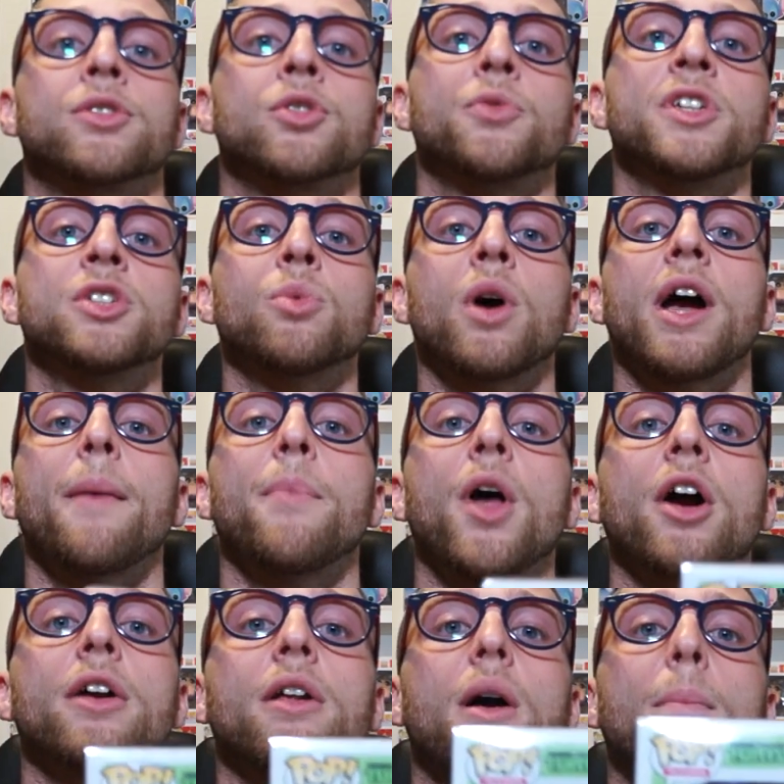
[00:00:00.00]
so the reason why I'm
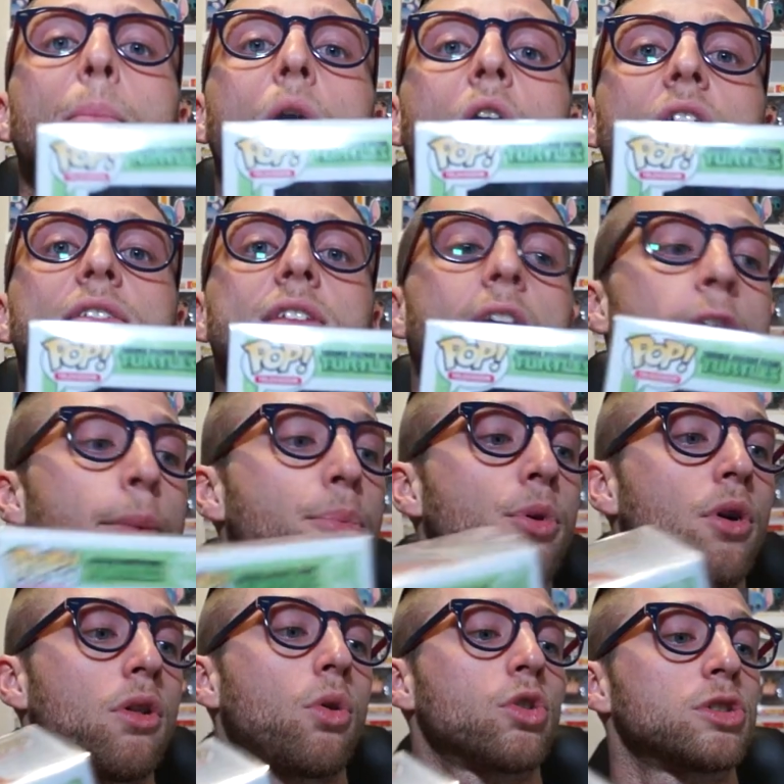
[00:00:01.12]
not going to unbox
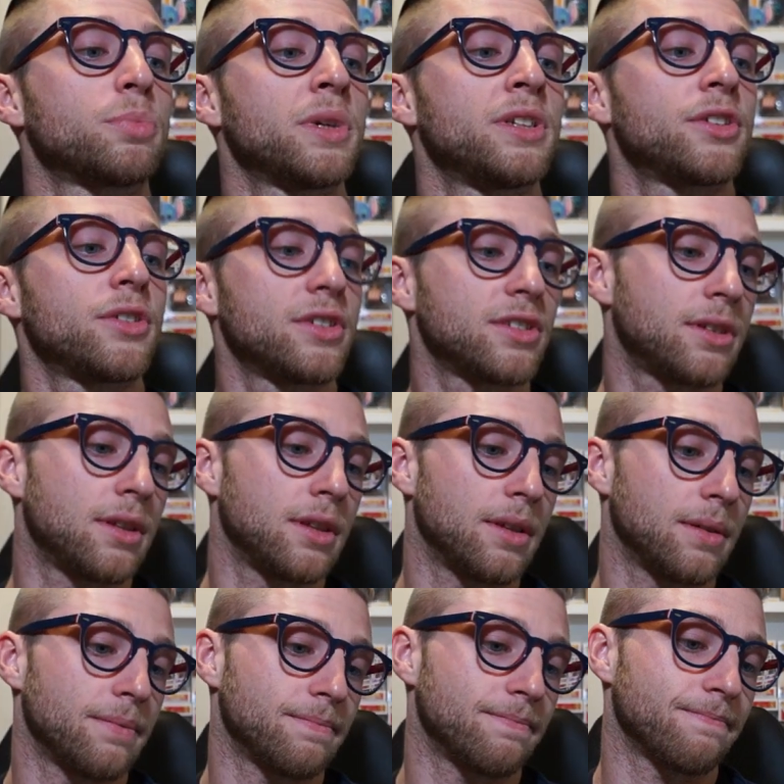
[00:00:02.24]
April or Splinter is
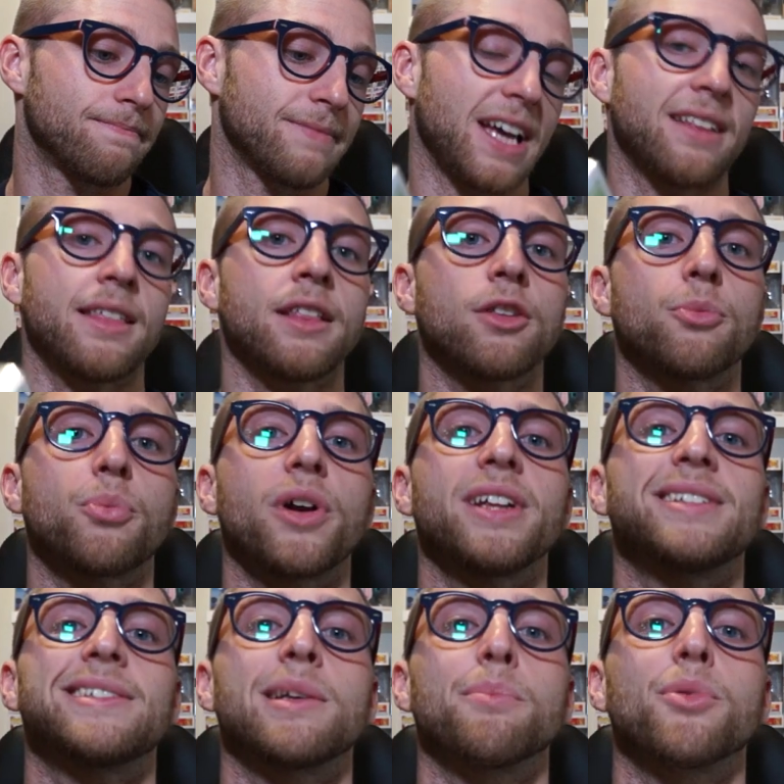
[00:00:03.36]
I think they're pretty
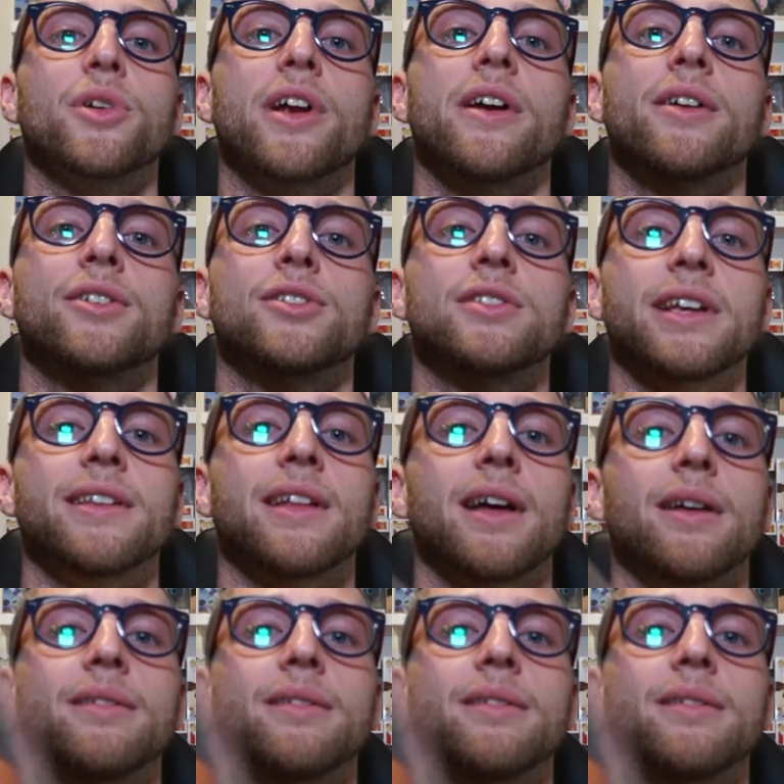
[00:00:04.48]
simple characters. Like,